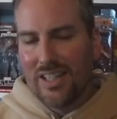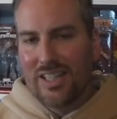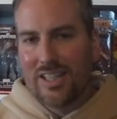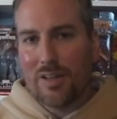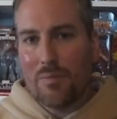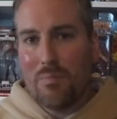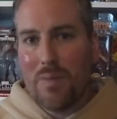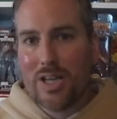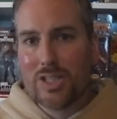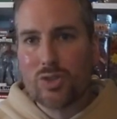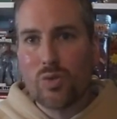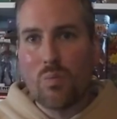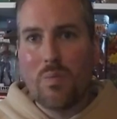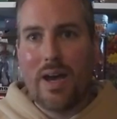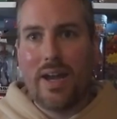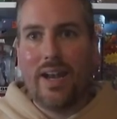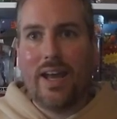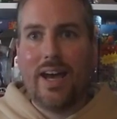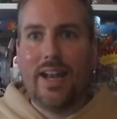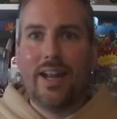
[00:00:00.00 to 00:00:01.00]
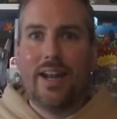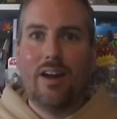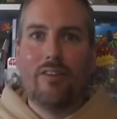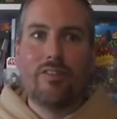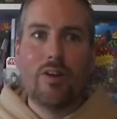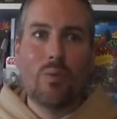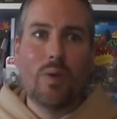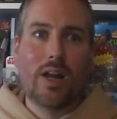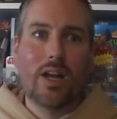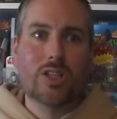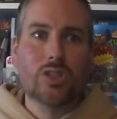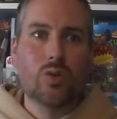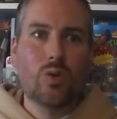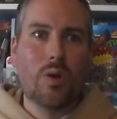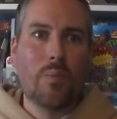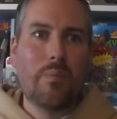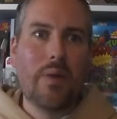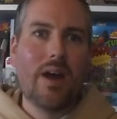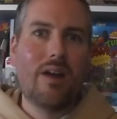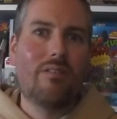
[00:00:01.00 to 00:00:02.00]
the Muscle Men. And then I think we're going to talk
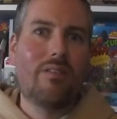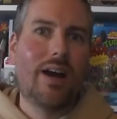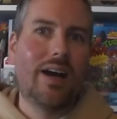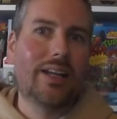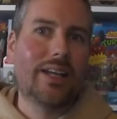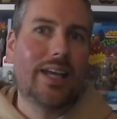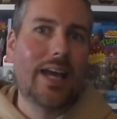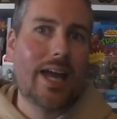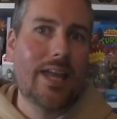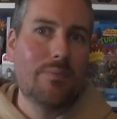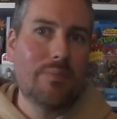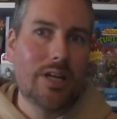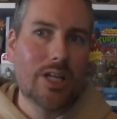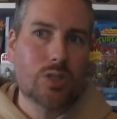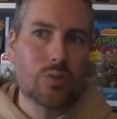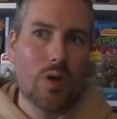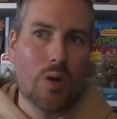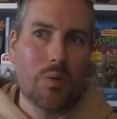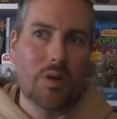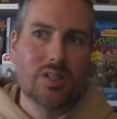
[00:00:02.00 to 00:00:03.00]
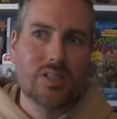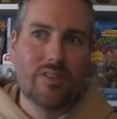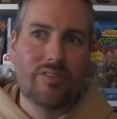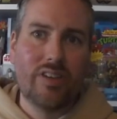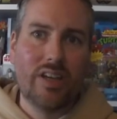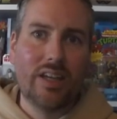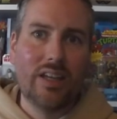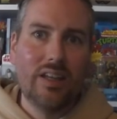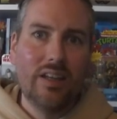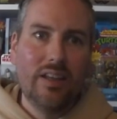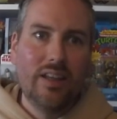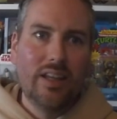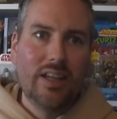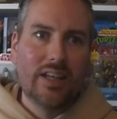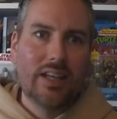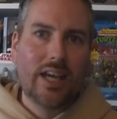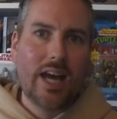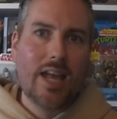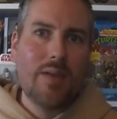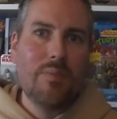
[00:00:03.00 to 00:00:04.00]
a bit around gaming as well, because I think
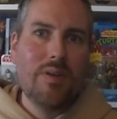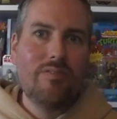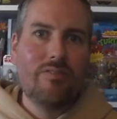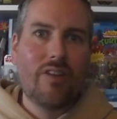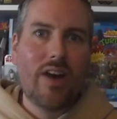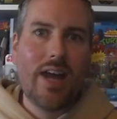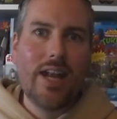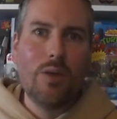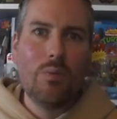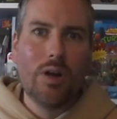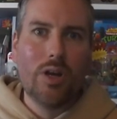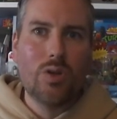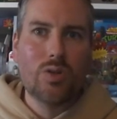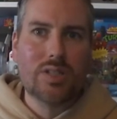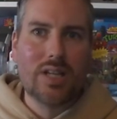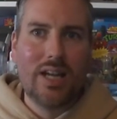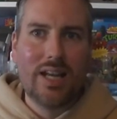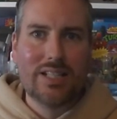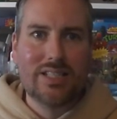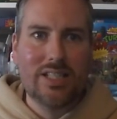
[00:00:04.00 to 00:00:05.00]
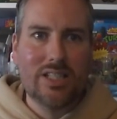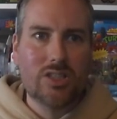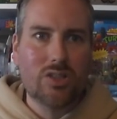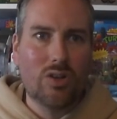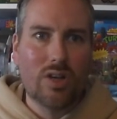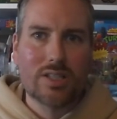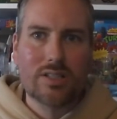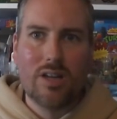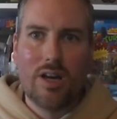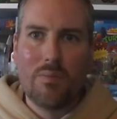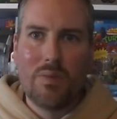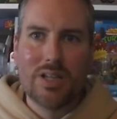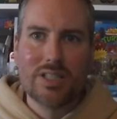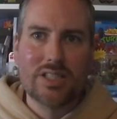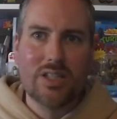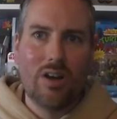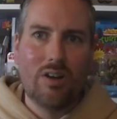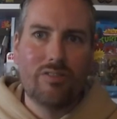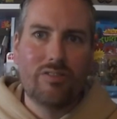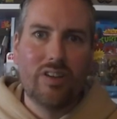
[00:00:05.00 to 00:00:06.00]
gaming, for anyone who's collecting toys like
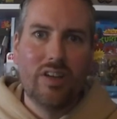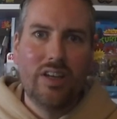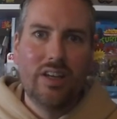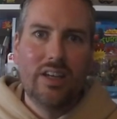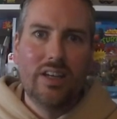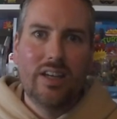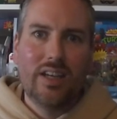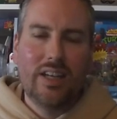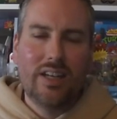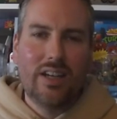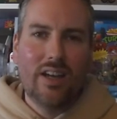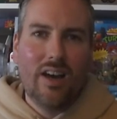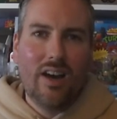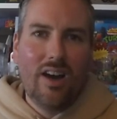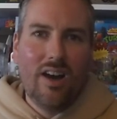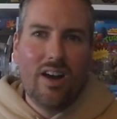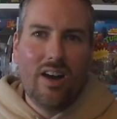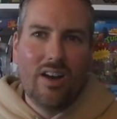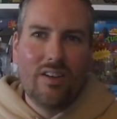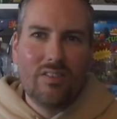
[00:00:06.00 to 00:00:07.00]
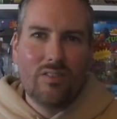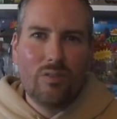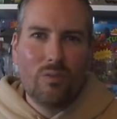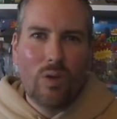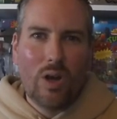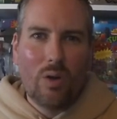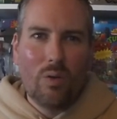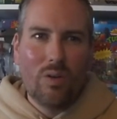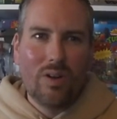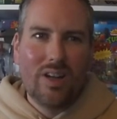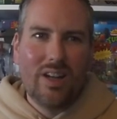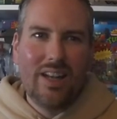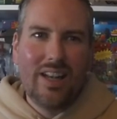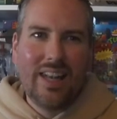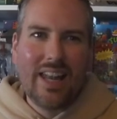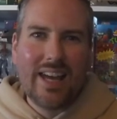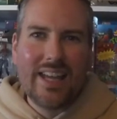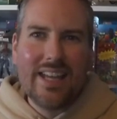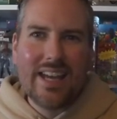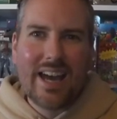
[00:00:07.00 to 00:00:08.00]
myself, in the
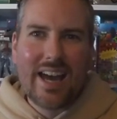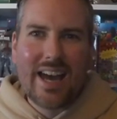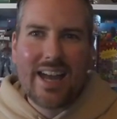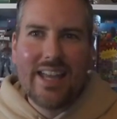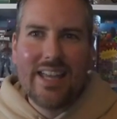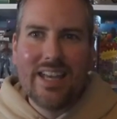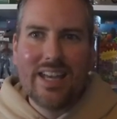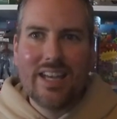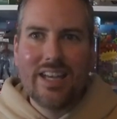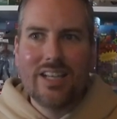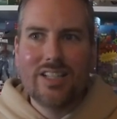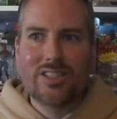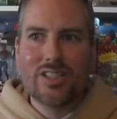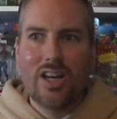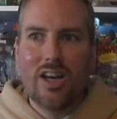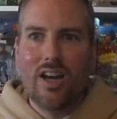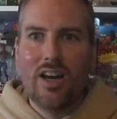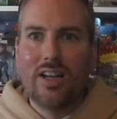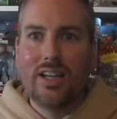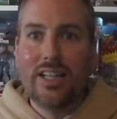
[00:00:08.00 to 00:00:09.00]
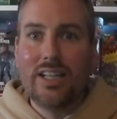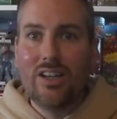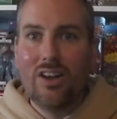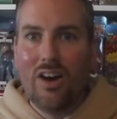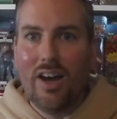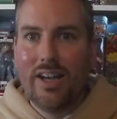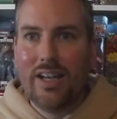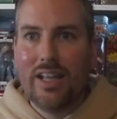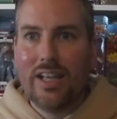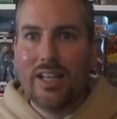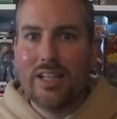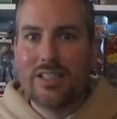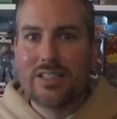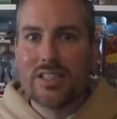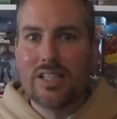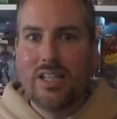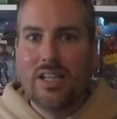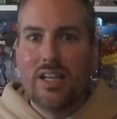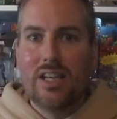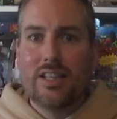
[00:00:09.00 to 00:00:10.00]
late 80s, early 90s,
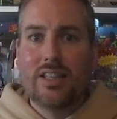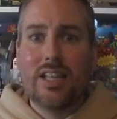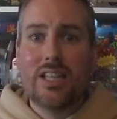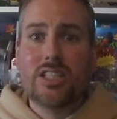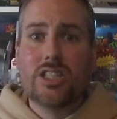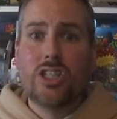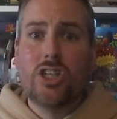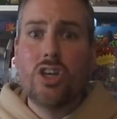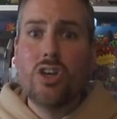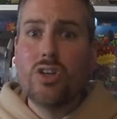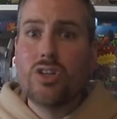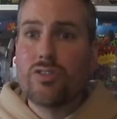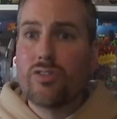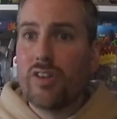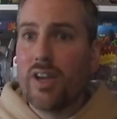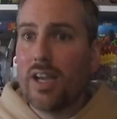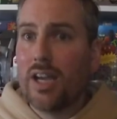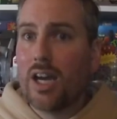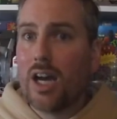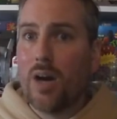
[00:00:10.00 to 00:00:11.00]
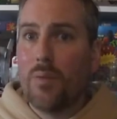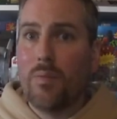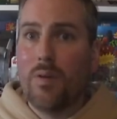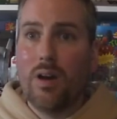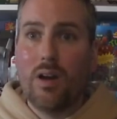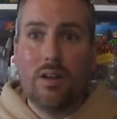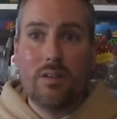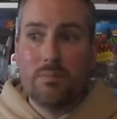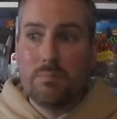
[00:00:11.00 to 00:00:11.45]
this huge thing come